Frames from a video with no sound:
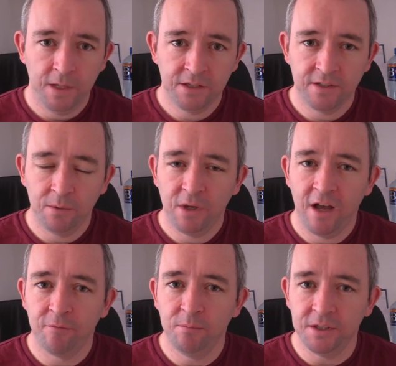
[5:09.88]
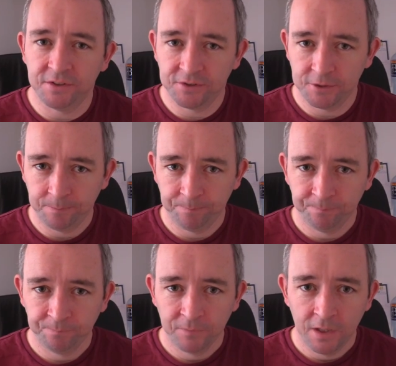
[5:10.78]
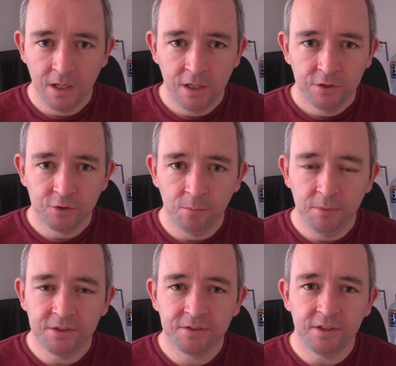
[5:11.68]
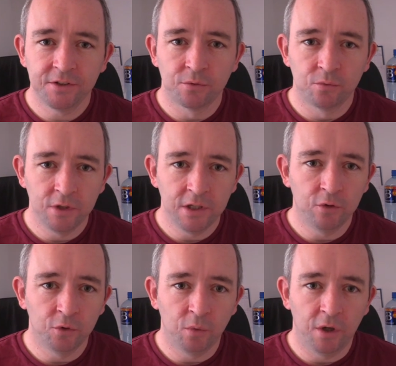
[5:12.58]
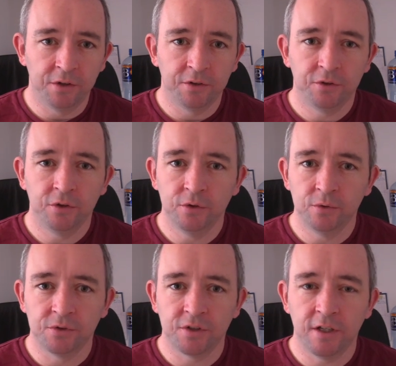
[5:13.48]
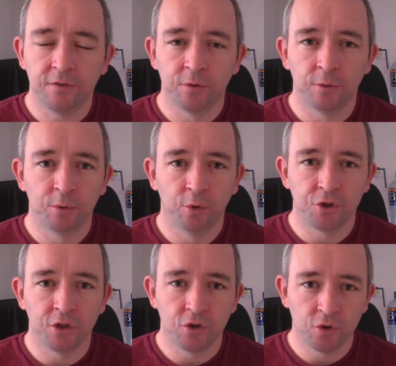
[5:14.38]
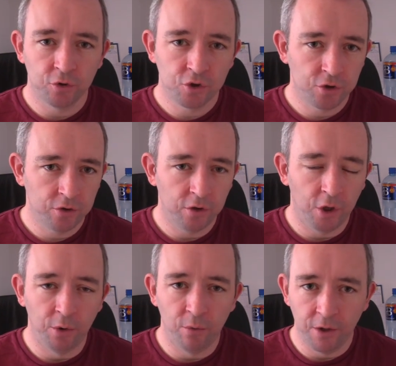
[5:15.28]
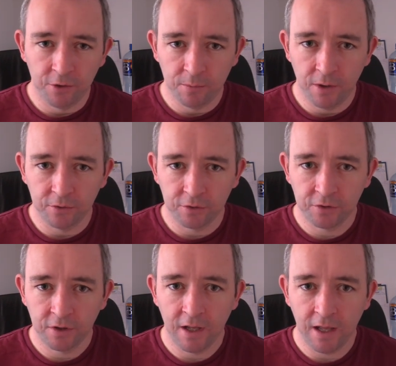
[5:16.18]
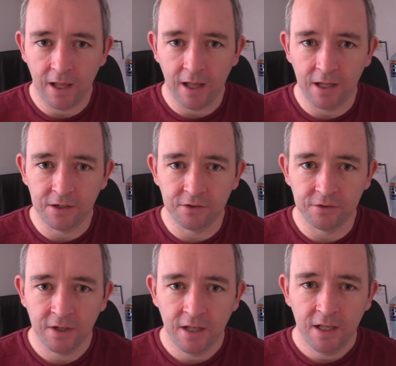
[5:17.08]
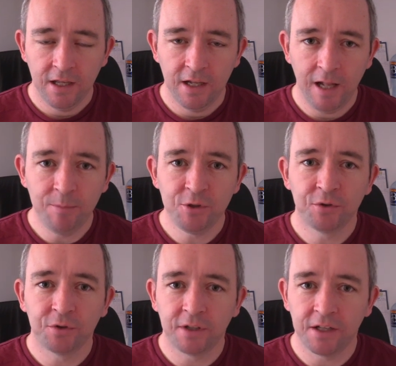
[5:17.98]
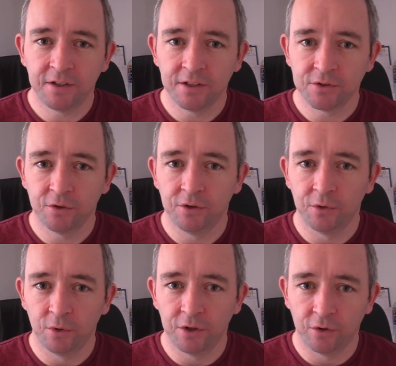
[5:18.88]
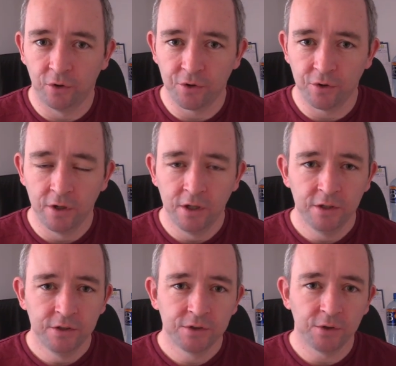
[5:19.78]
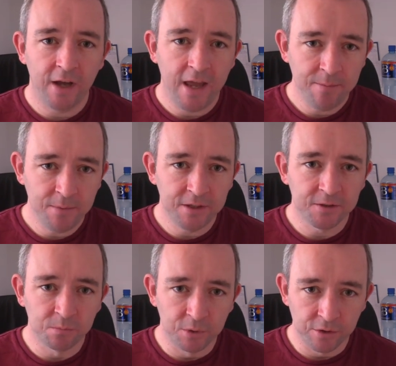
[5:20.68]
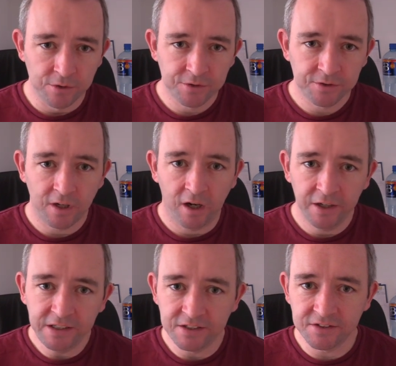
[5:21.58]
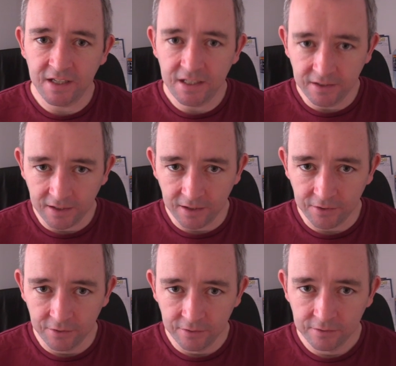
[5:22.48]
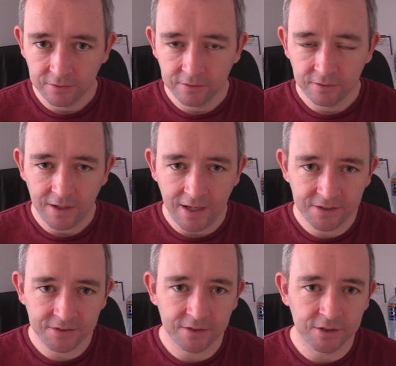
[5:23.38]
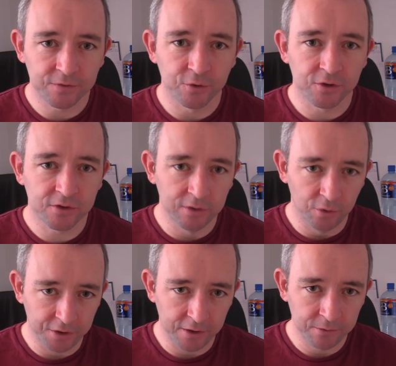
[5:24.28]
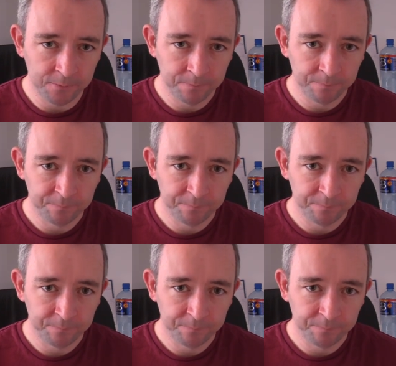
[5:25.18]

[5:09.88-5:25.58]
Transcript: Next then we have miss. So miss is a really good one to use if you're approaching a junction or a roundabout and it helps you to get things done in the right order. So M is MERS, I is indicator, S is for slow down,